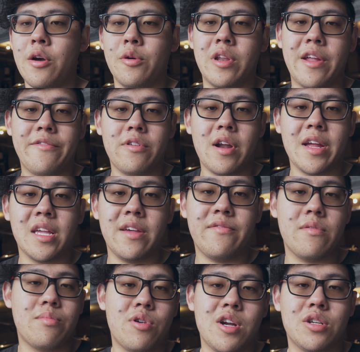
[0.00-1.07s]
whenever I give
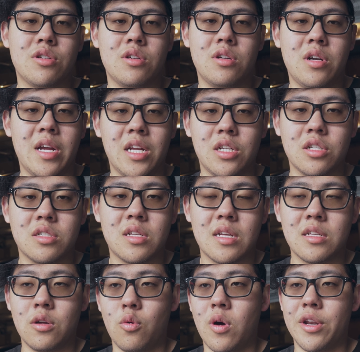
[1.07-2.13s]
it pressure it just
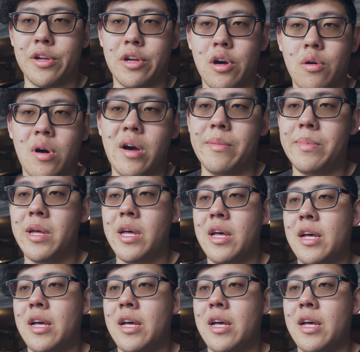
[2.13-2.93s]
doesn't want to go up,